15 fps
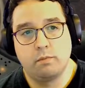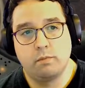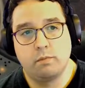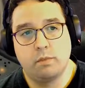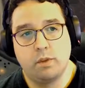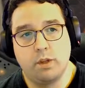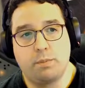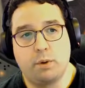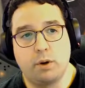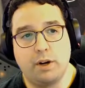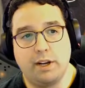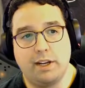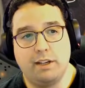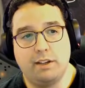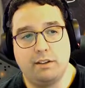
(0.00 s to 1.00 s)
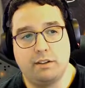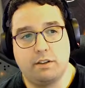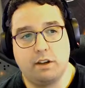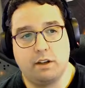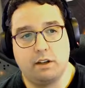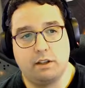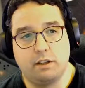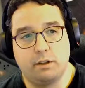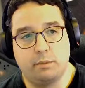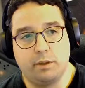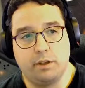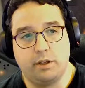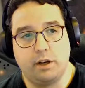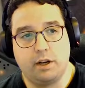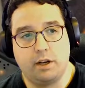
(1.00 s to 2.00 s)
The opponent is a little bit
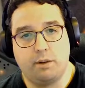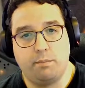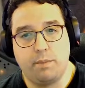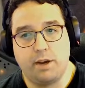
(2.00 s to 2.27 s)
mana